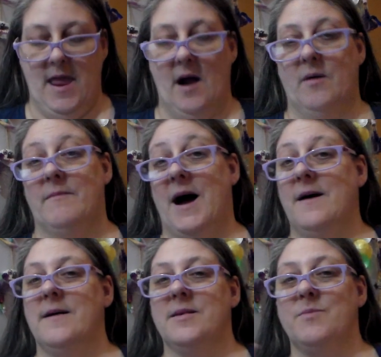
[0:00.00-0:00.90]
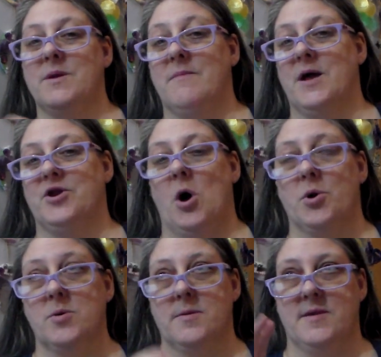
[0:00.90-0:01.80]
Now, my husband and my
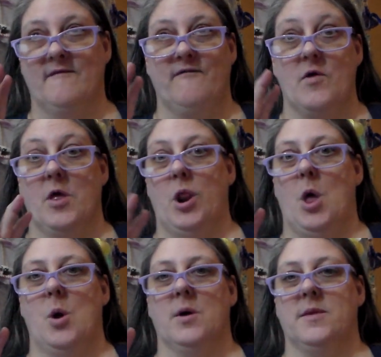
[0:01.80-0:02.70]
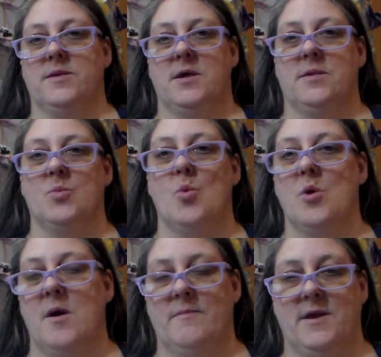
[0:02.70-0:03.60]
daughters, for the longest, has
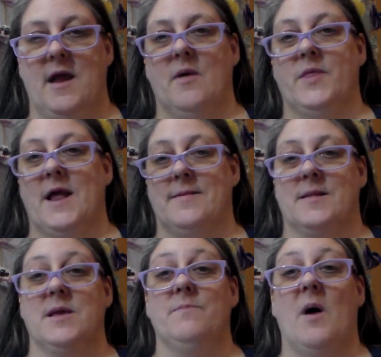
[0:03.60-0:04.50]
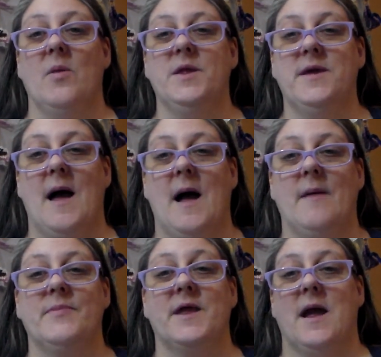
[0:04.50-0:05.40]
swore up and down that I sleep all the
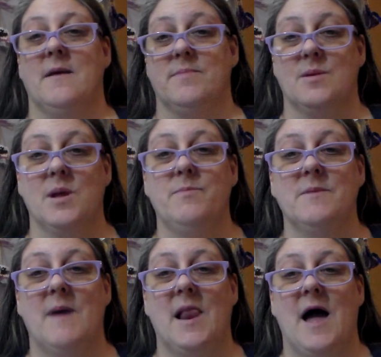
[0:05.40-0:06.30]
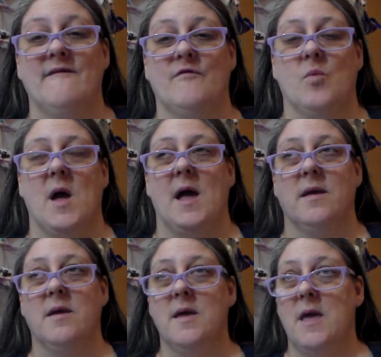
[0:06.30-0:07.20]
time, that I am sleeping my life
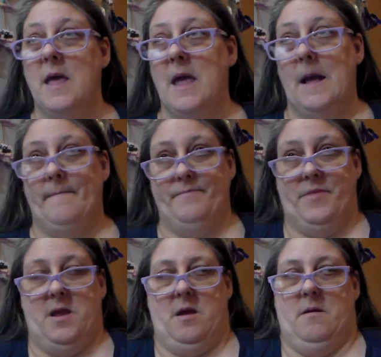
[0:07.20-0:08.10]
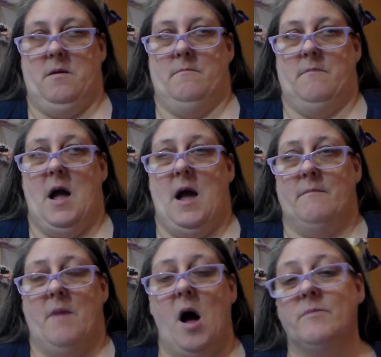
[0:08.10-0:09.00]
away.
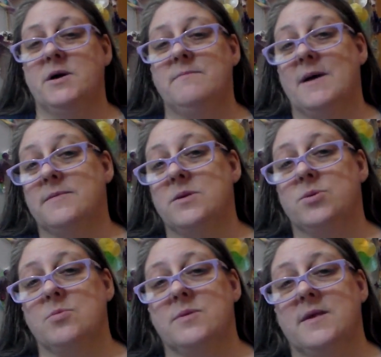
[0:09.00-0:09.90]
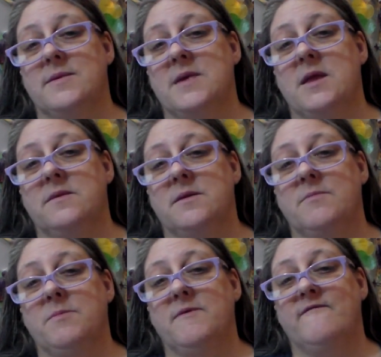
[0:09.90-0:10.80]
My mama and my sisters has said it
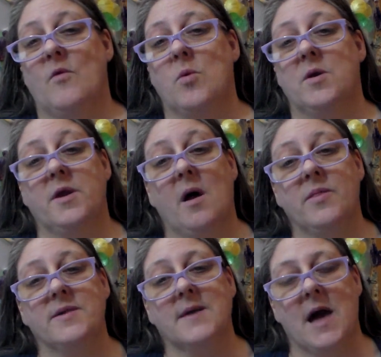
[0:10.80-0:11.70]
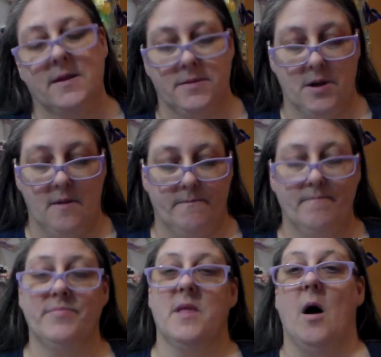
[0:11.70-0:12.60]
to me before and all this kind of stuff.
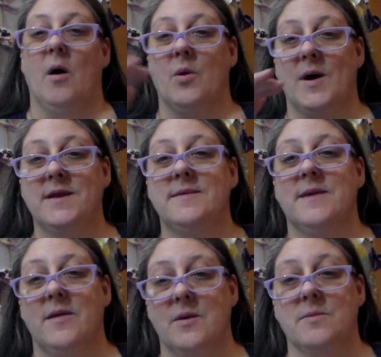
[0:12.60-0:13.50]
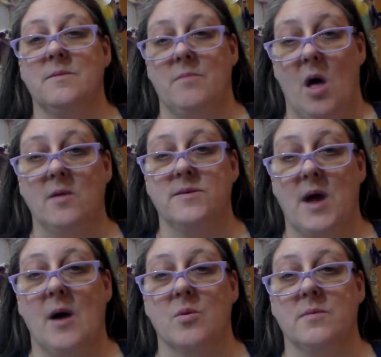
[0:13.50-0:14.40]
Although I did say there's some
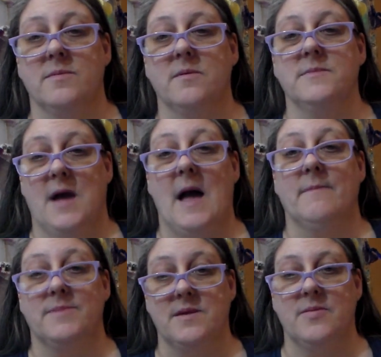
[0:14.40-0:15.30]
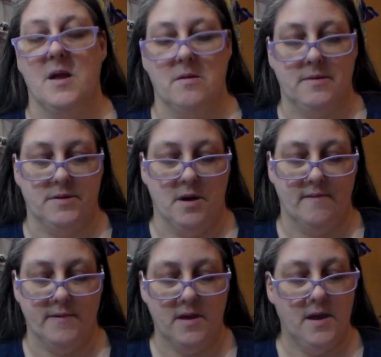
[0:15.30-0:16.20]
lost hours times in there and
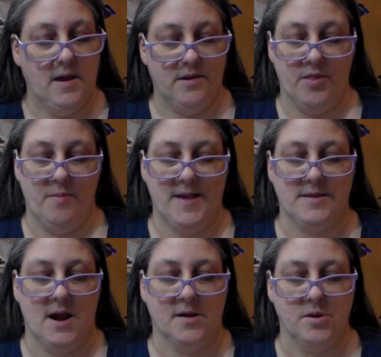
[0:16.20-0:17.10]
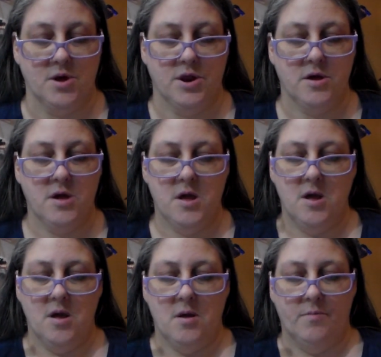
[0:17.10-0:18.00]
stuff. Did the best I could.
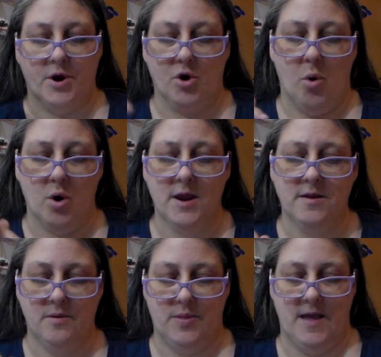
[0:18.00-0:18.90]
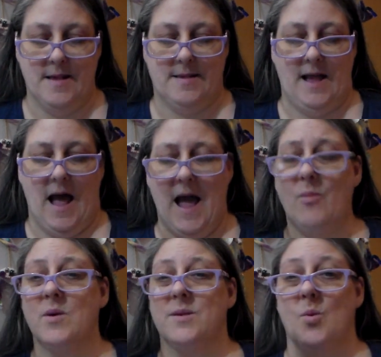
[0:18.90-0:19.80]
But according to this,
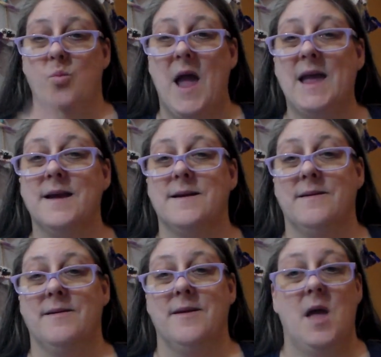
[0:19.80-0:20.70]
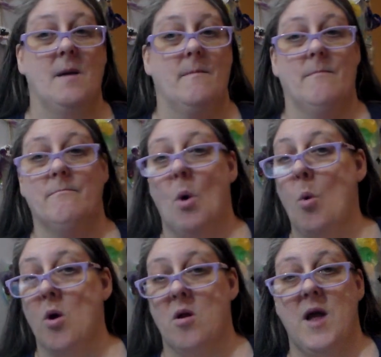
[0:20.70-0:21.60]
I was awake
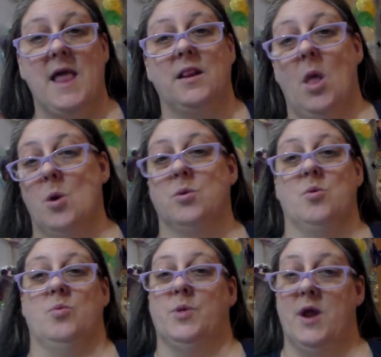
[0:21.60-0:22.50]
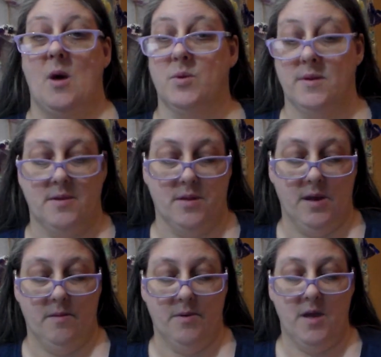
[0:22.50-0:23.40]
more and longer than I was
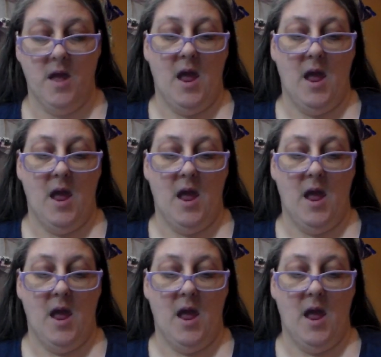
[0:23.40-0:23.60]
asleep.